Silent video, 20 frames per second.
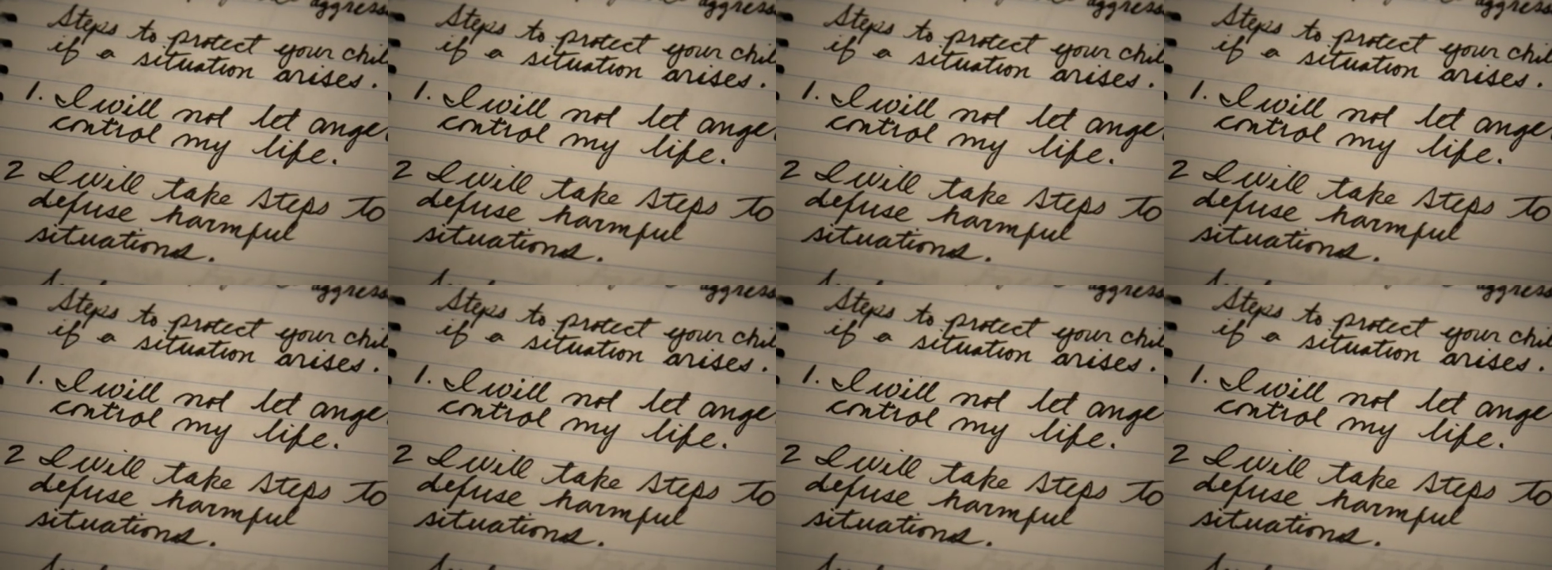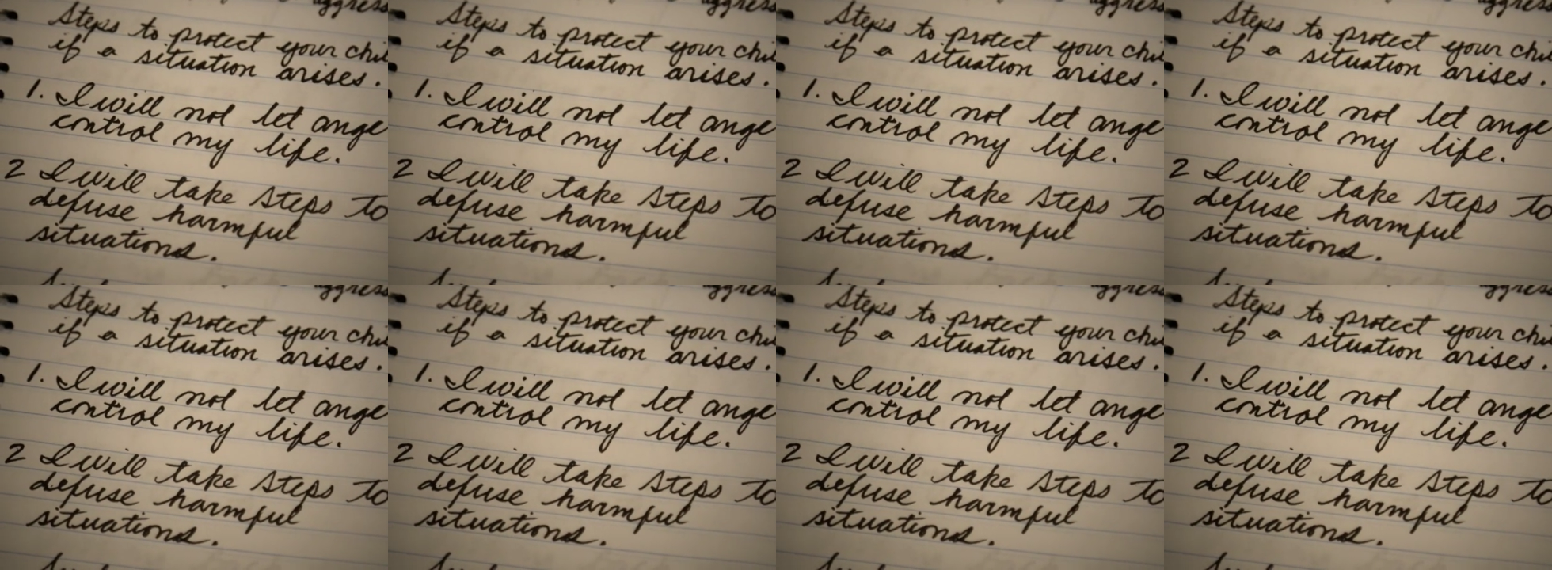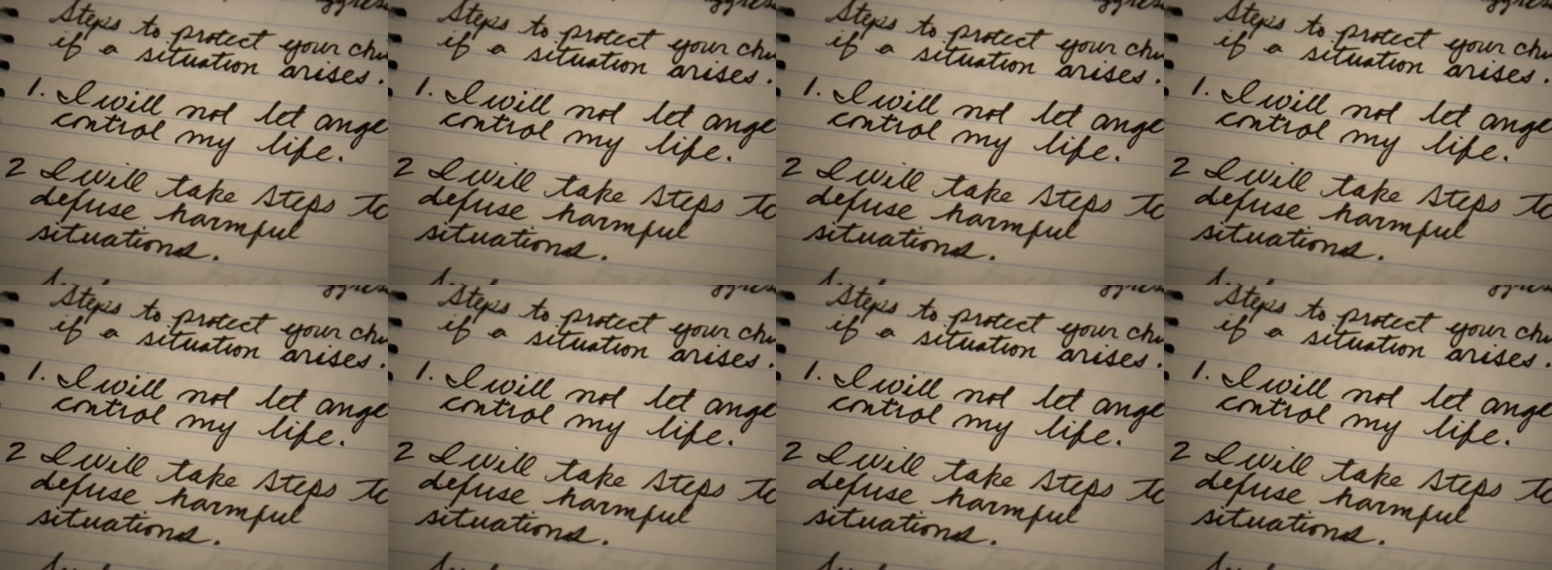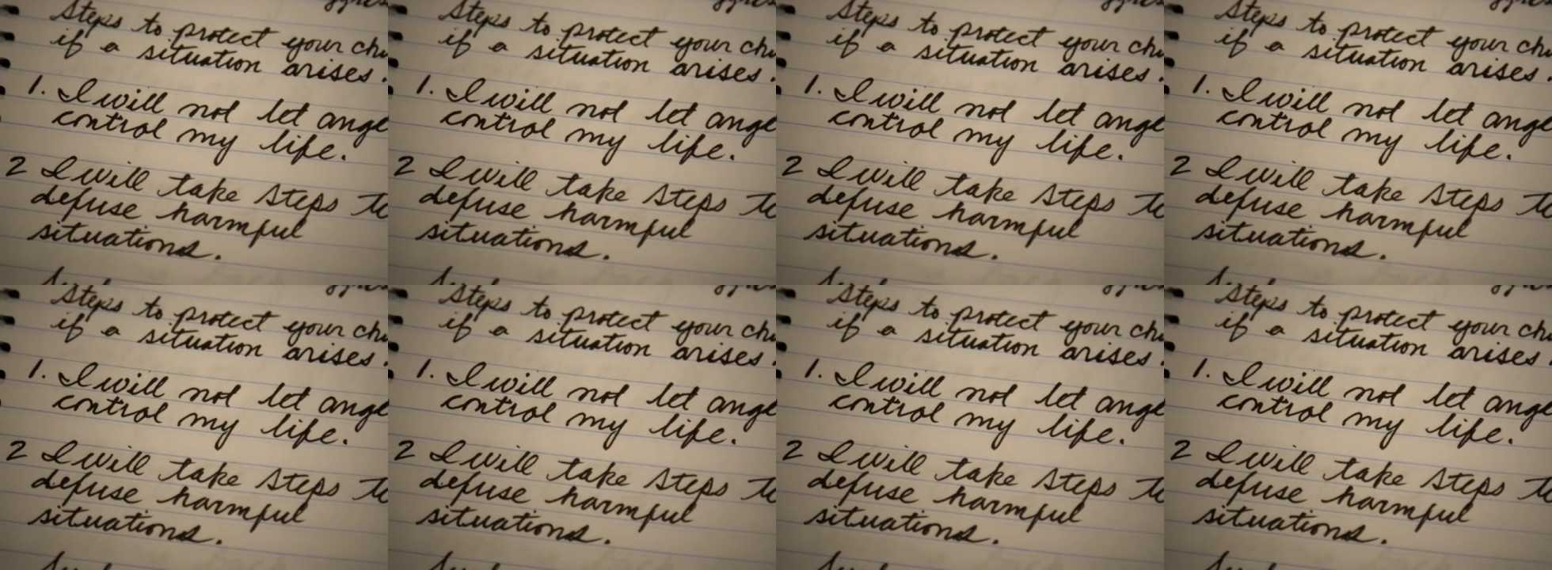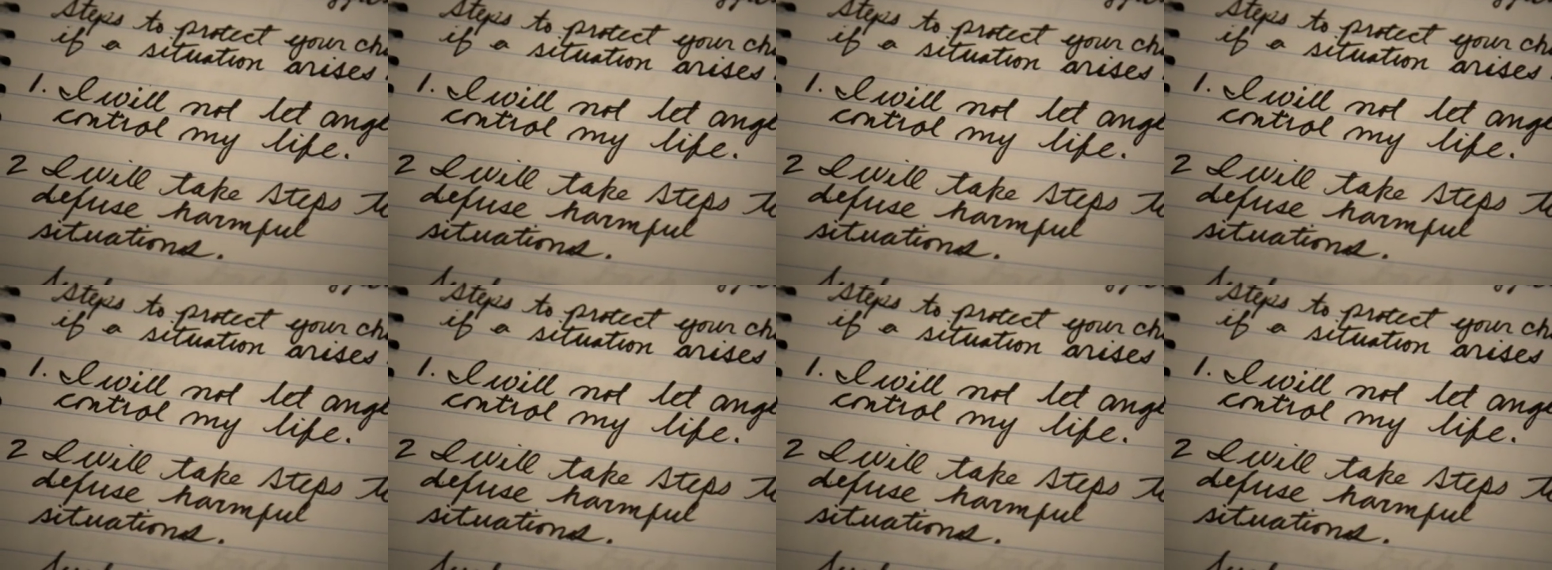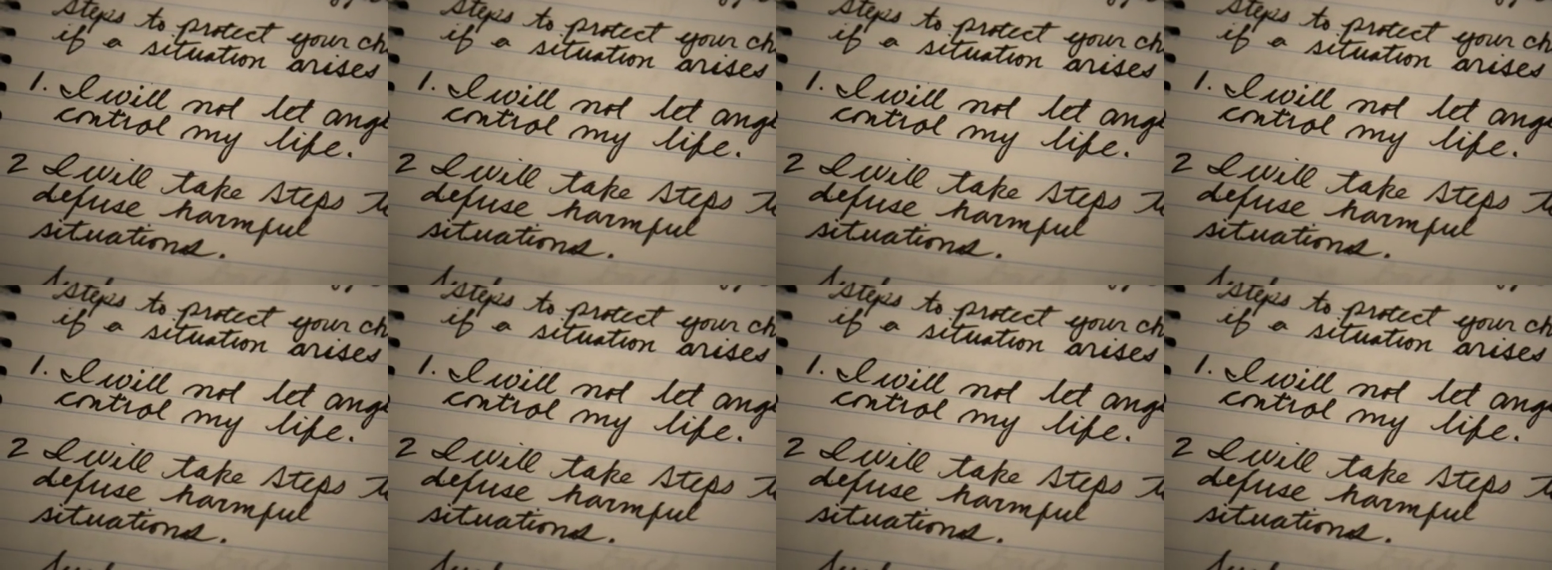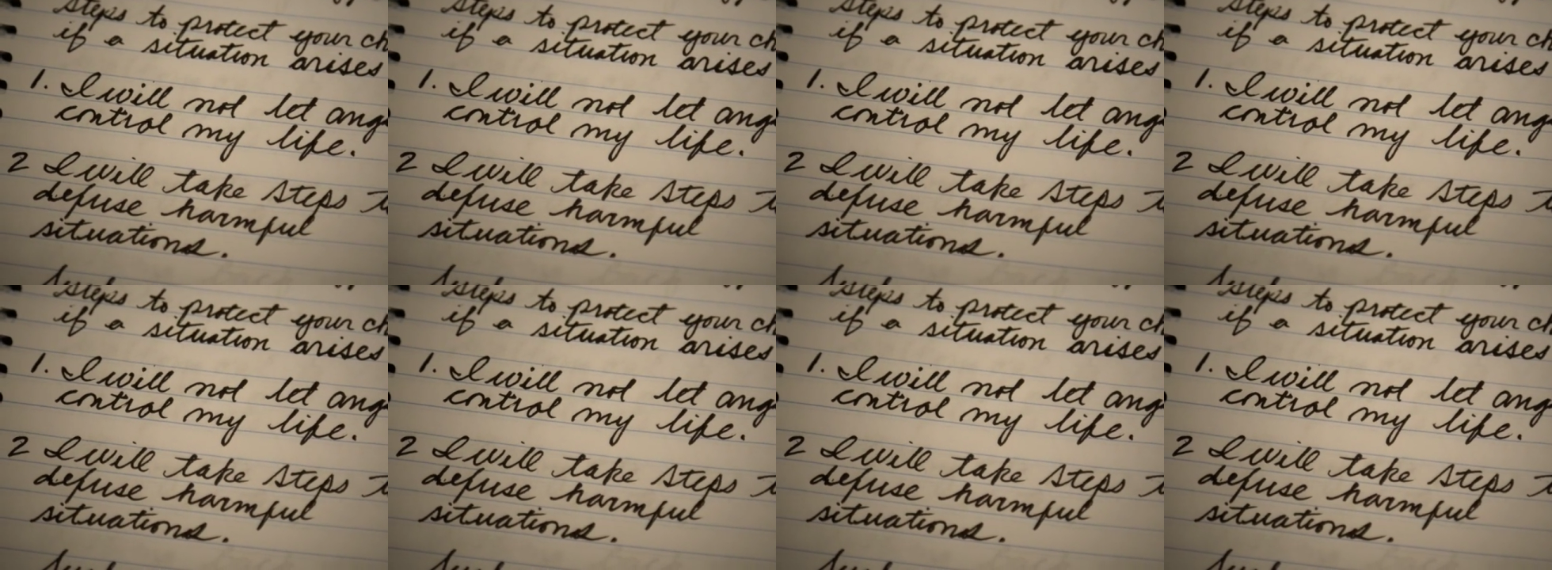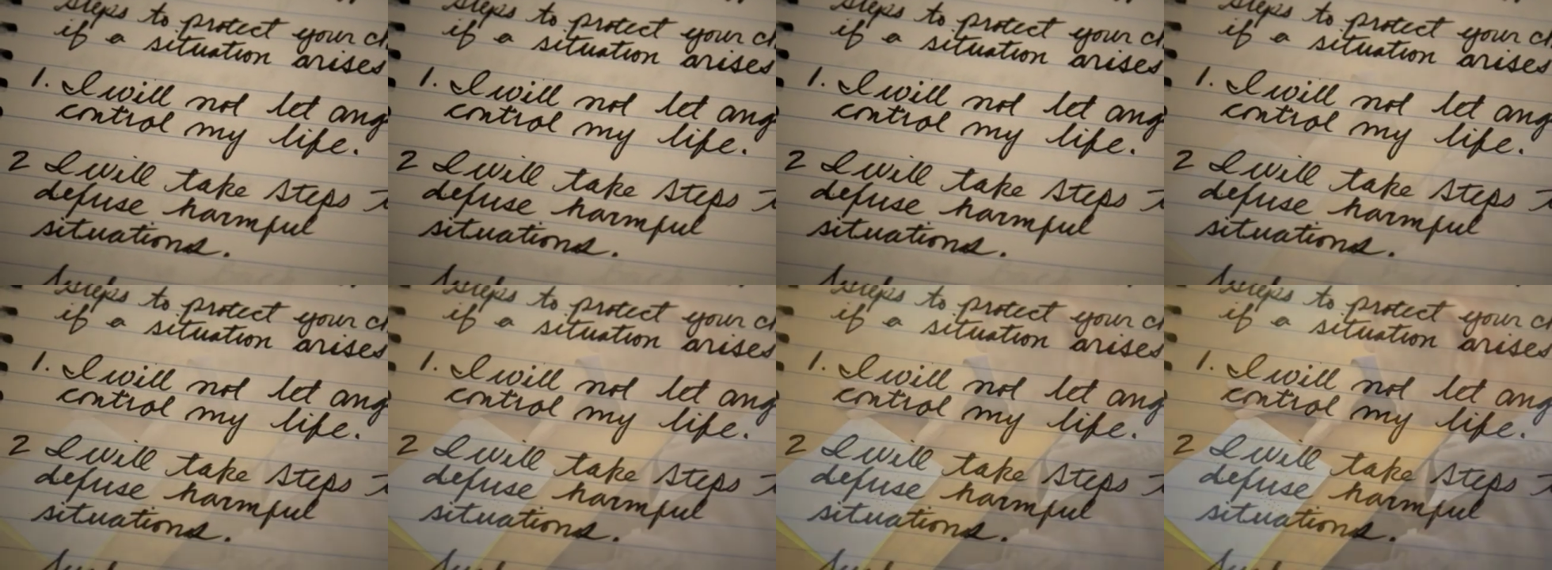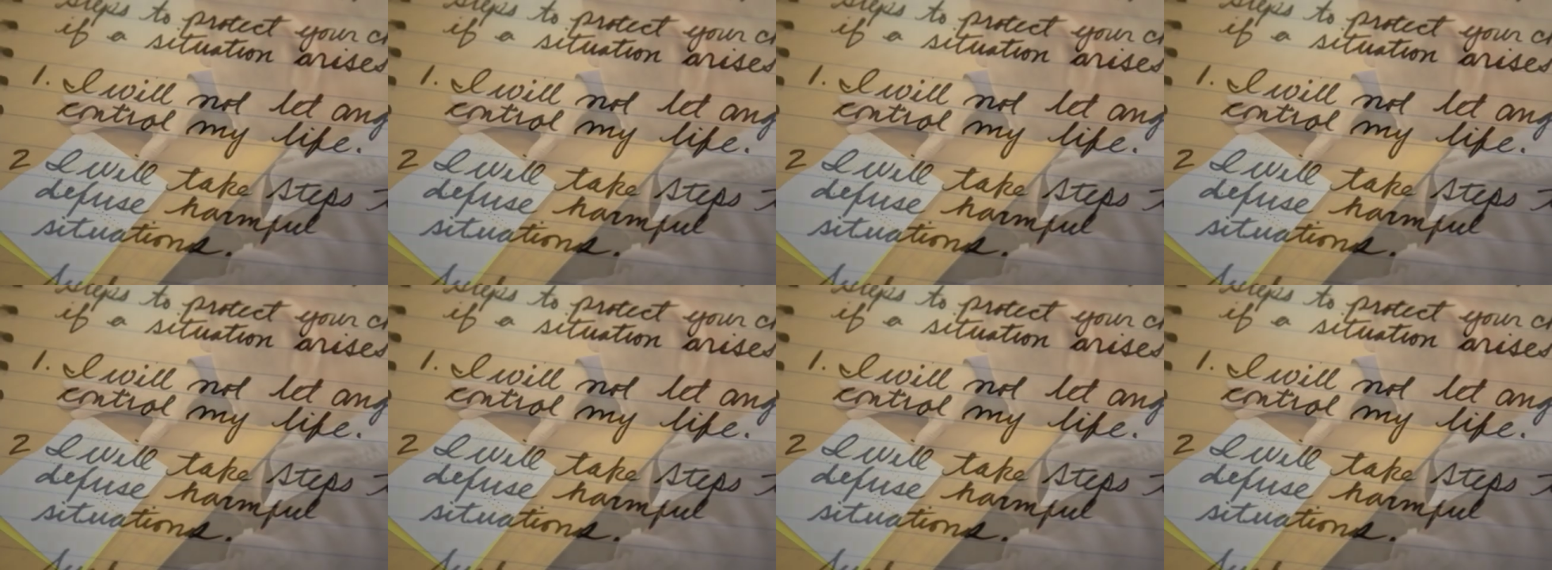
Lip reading: [unreadable: no face in view]